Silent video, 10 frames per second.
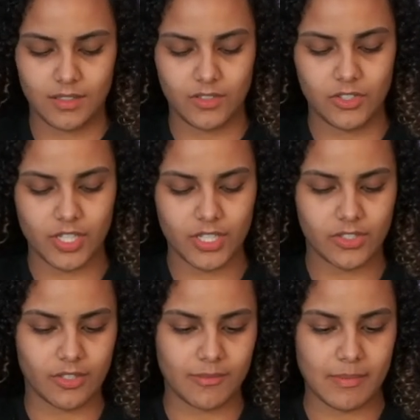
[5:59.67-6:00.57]

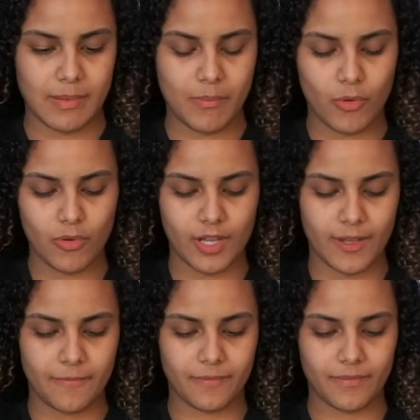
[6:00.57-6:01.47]
Jesser, my
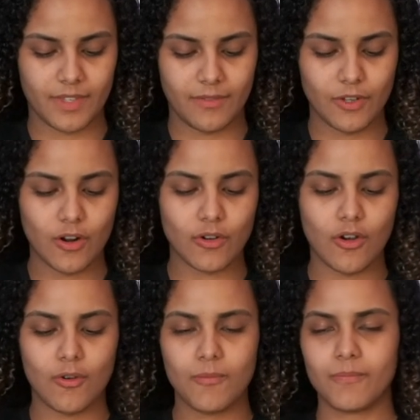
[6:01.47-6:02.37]
boy. If you don't
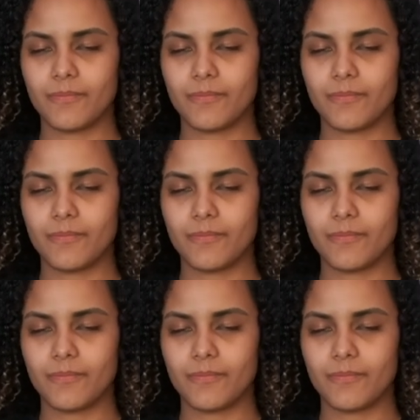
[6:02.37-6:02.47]
know,